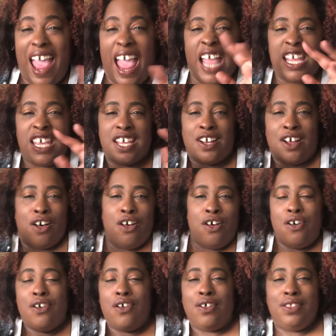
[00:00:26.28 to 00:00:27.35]
and get
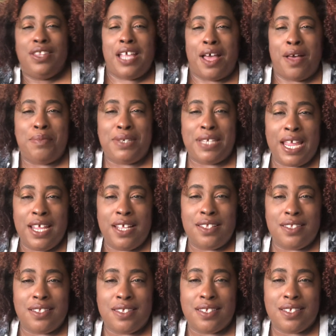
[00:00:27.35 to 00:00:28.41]
all the
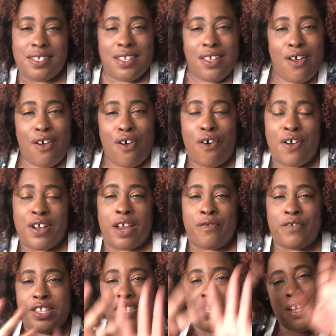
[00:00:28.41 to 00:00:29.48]
updates on
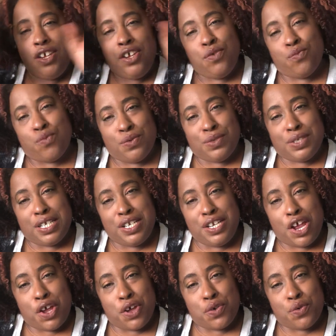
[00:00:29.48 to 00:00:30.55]
everything you want to
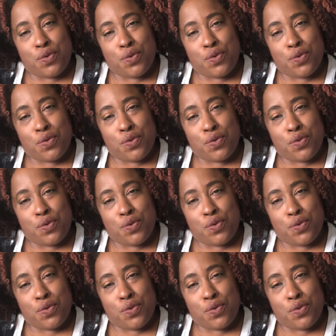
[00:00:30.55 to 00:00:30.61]
know.